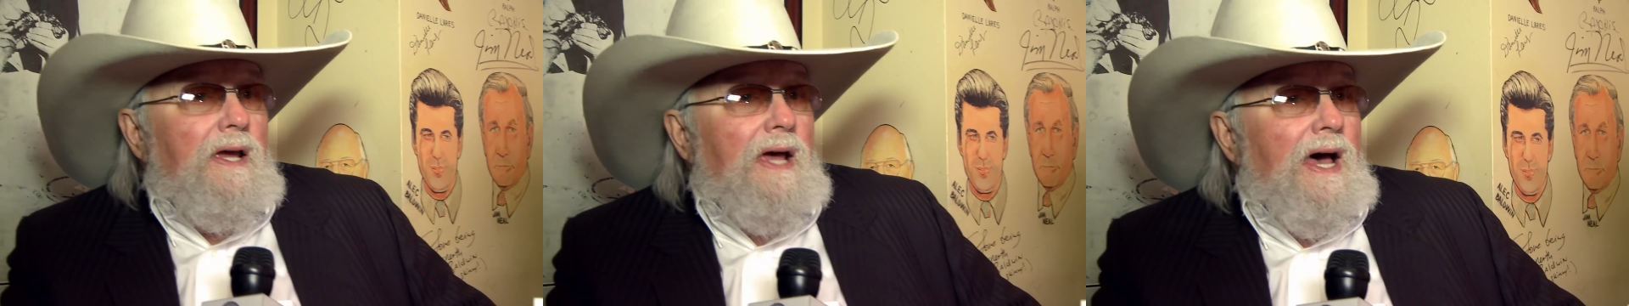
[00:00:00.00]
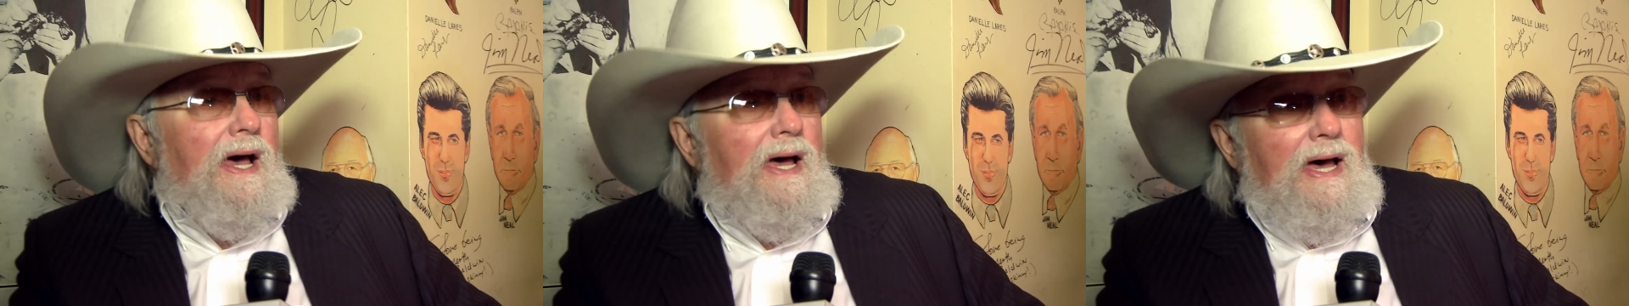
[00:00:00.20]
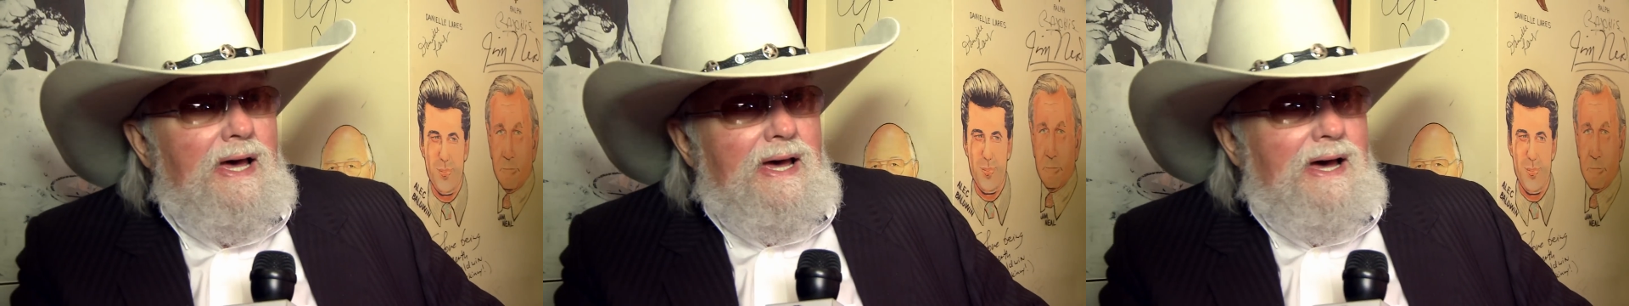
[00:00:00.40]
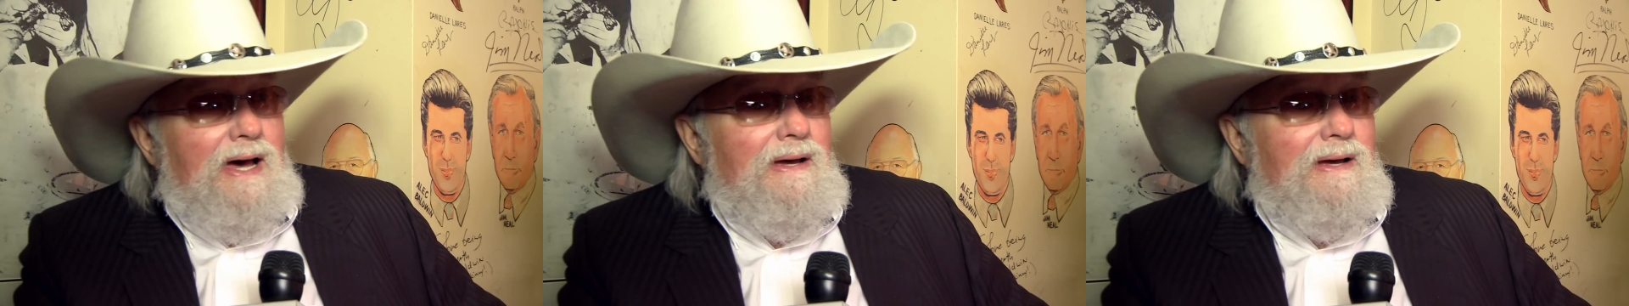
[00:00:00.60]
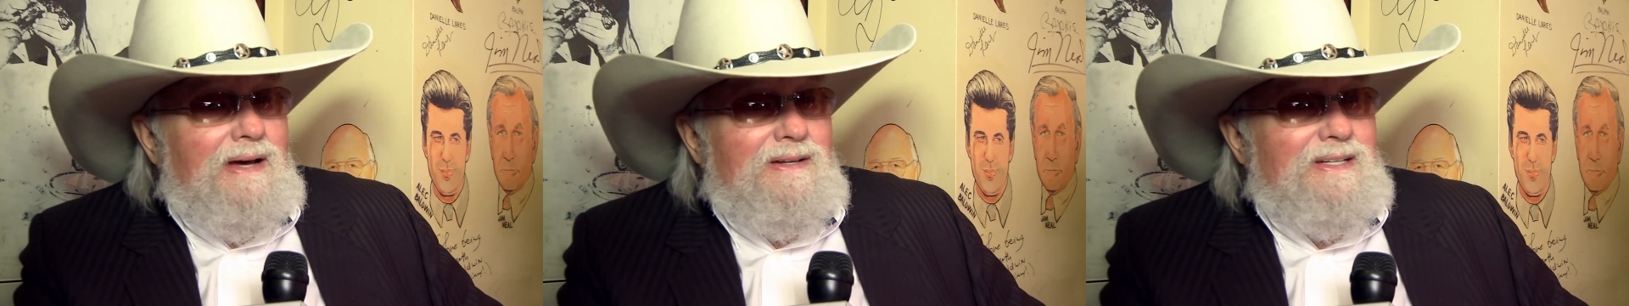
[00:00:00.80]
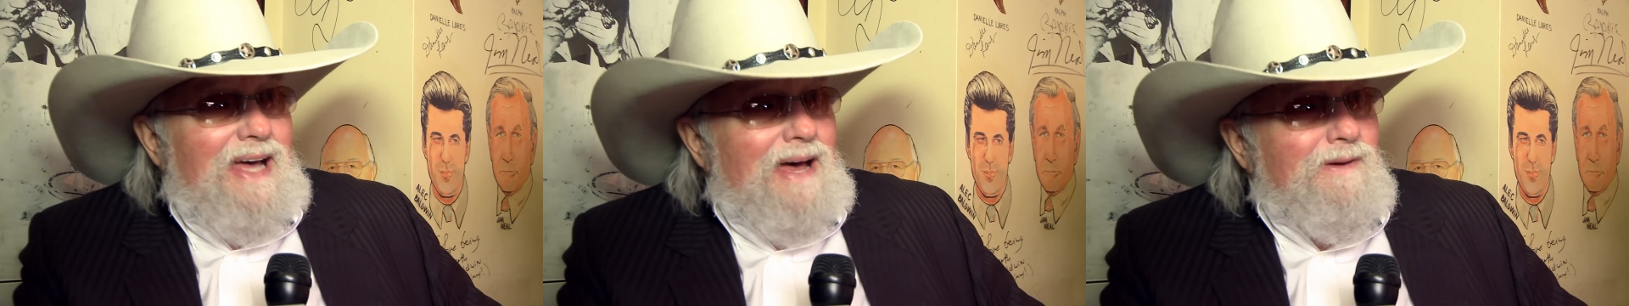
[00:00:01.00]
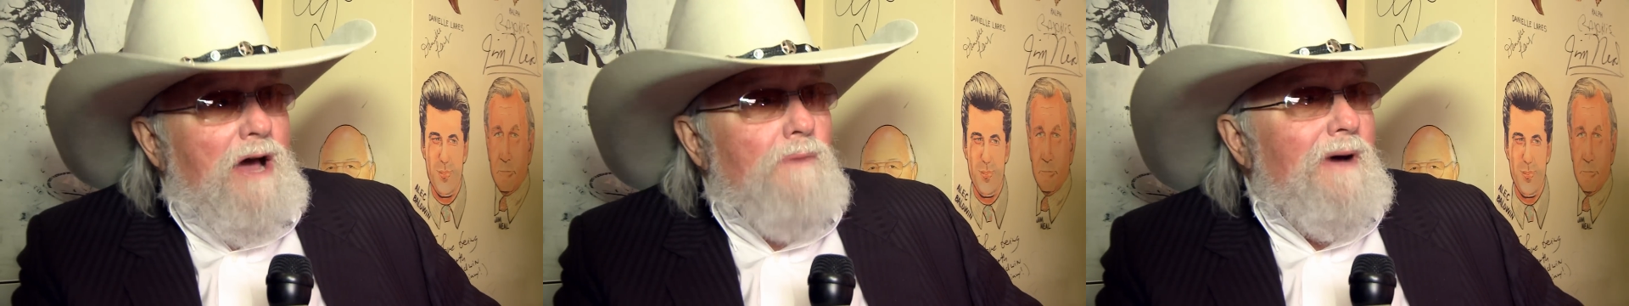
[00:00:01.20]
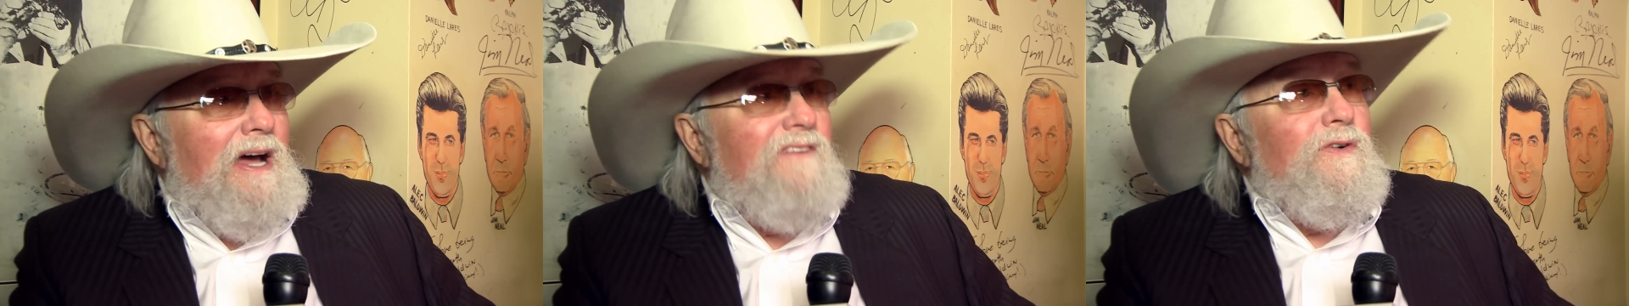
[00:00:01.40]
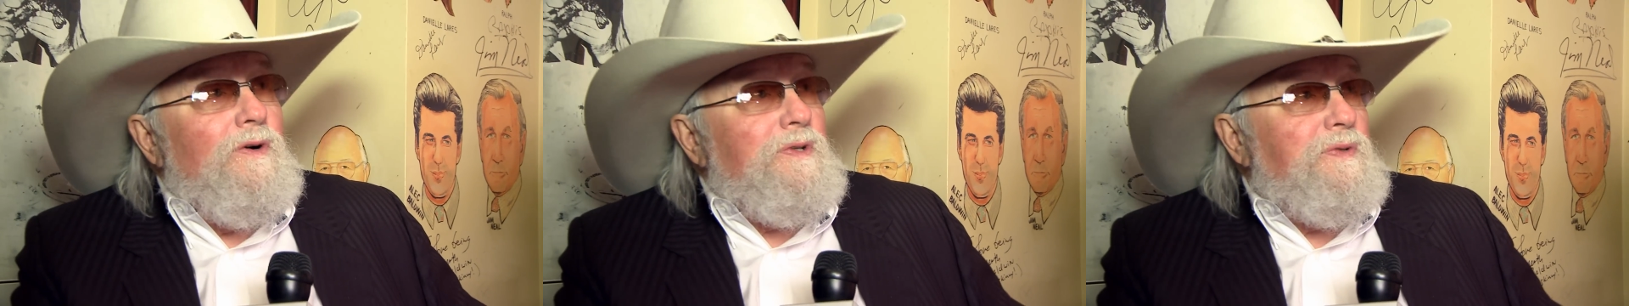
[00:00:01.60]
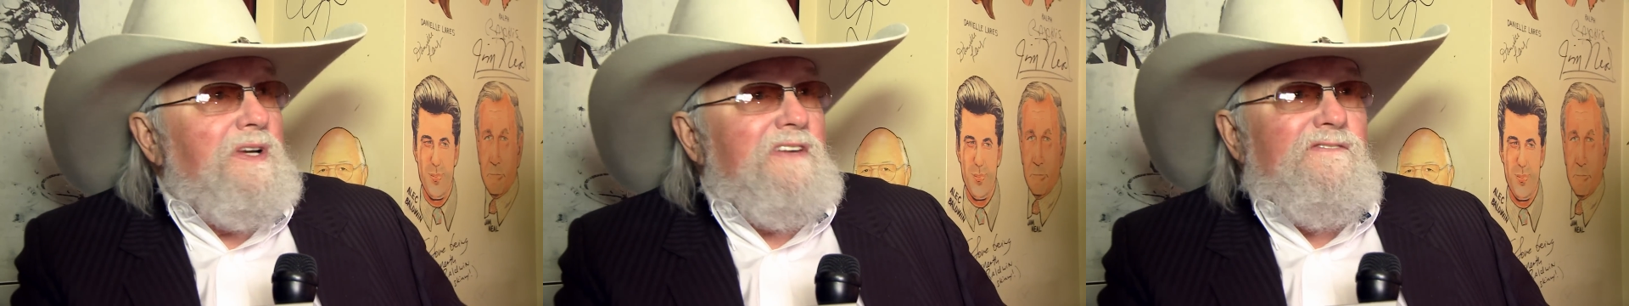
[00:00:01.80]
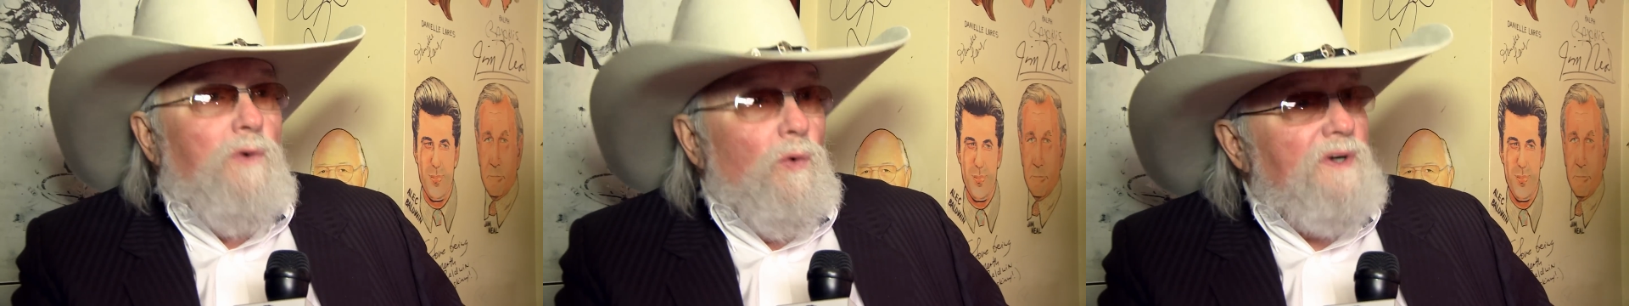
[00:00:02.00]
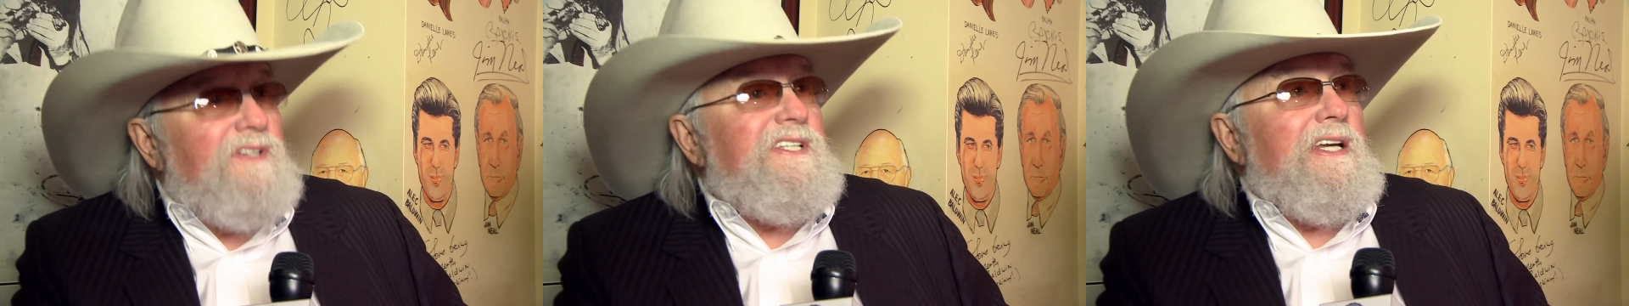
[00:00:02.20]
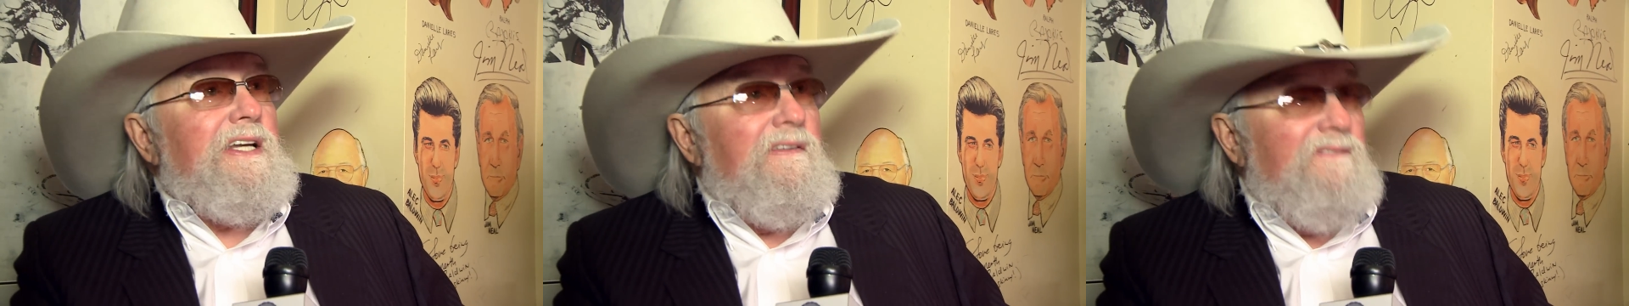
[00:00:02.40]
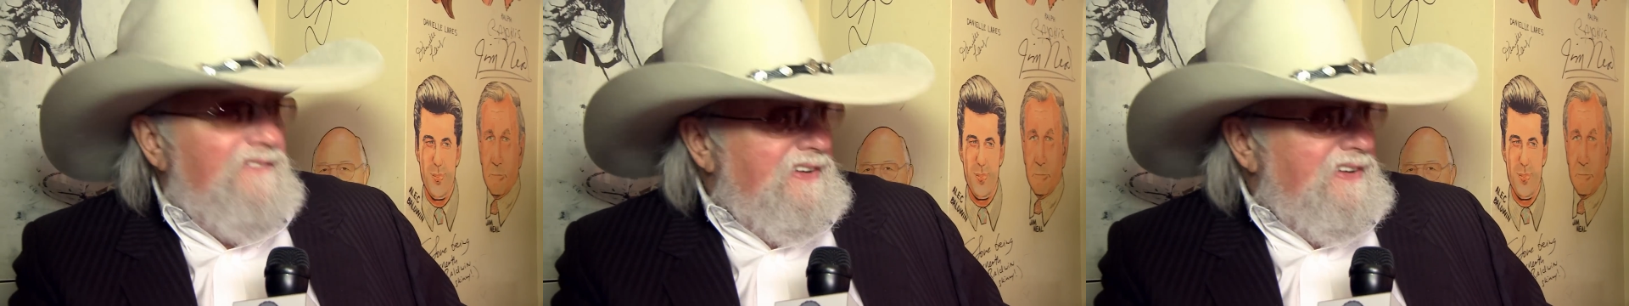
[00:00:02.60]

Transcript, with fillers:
Speaker 1: I, I, I, go back and forth between 14 and